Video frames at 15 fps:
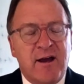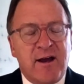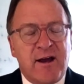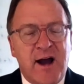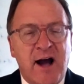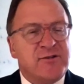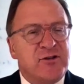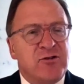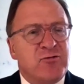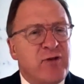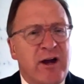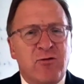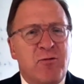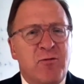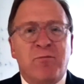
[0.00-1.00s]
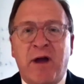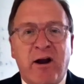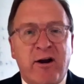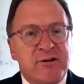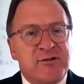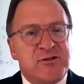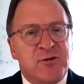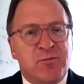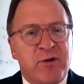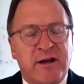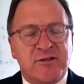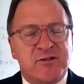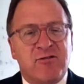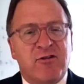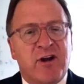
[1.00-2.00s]
constantly trying to embarrass the
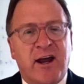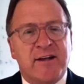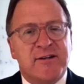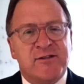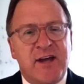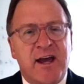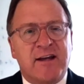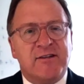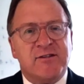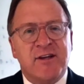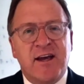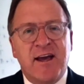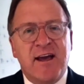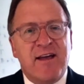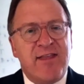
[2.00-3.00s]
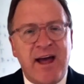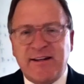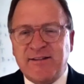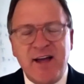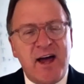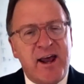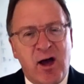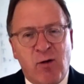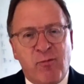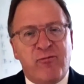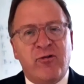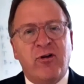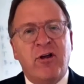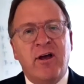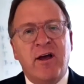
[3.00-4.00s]
President of the United States. That's not
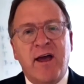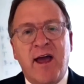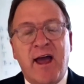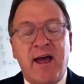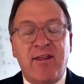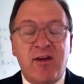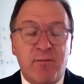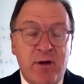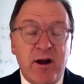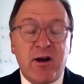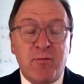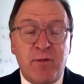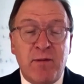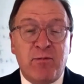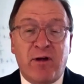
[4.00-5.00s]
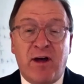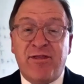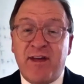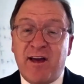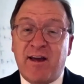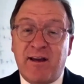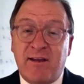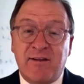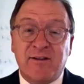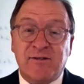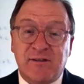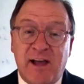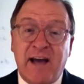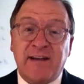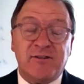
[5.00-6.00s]
helpful. And the American people, I think, in
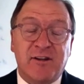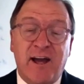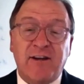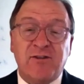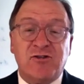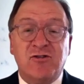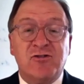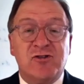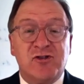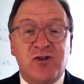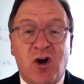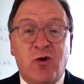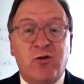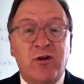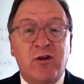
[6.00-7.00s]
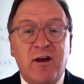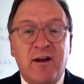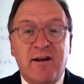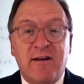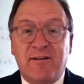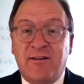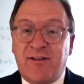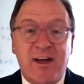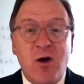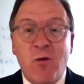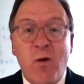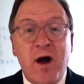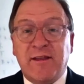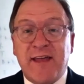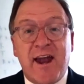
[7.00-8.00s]
this last election showed that they
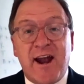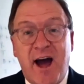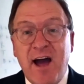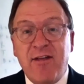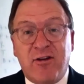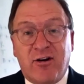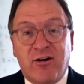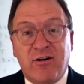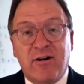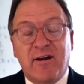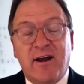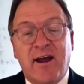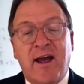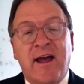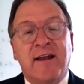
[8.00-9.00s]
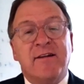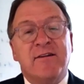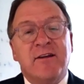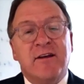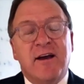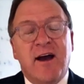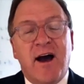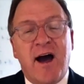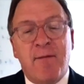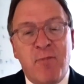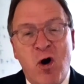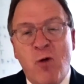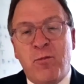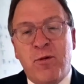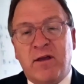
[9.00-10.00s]
don't want that either. And I'm
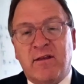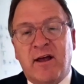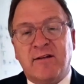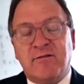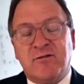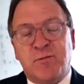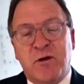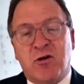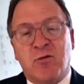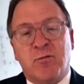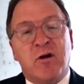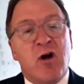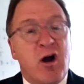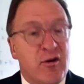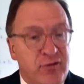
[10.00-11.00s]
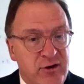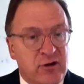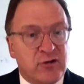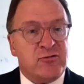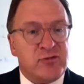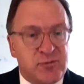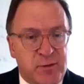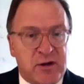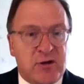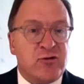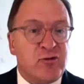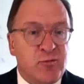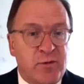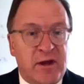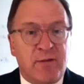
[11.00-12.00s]
hoping that Speaker McCarthy, or
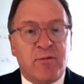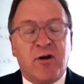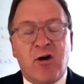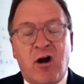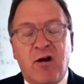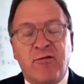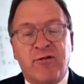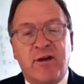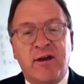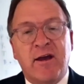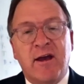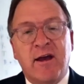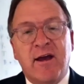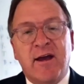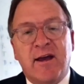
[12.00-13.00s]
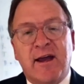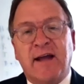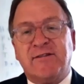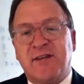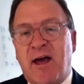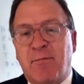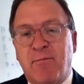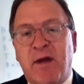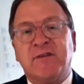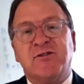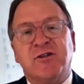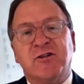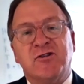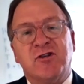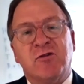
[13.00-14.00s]
Speaker-to-be McCarthy, gets that
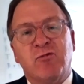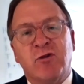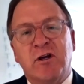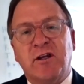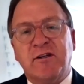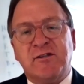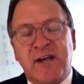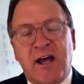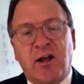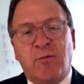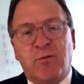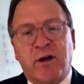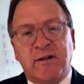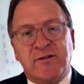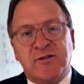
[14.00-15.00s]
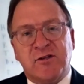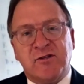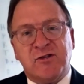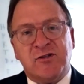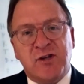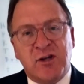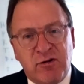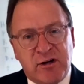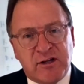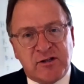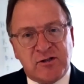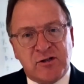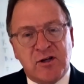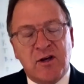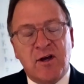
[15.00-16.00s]
message and really celebrates the
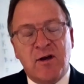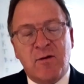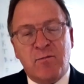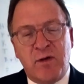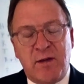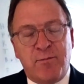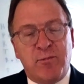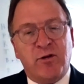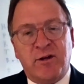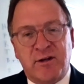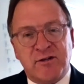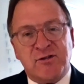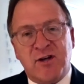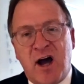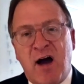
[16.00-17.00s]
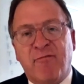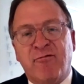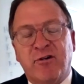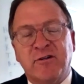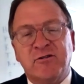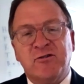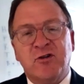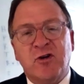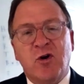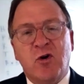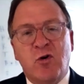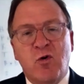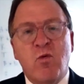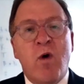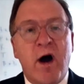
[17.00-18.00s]
serious people in his conference
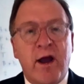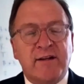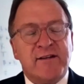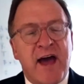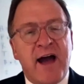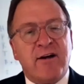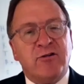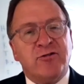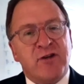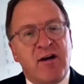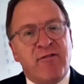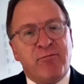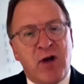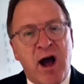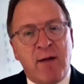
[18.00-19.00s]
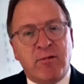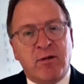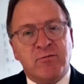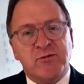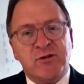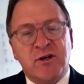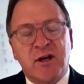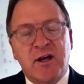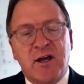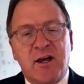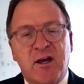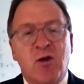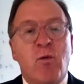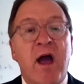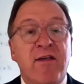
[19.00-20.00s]
who want to tackle tough problems
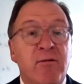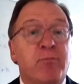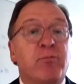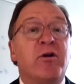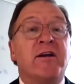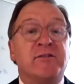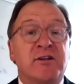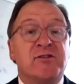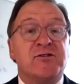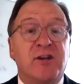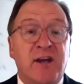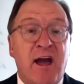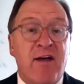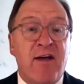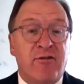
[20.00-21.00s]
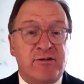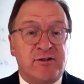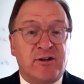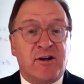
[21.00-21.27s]
in a way that brings us together as a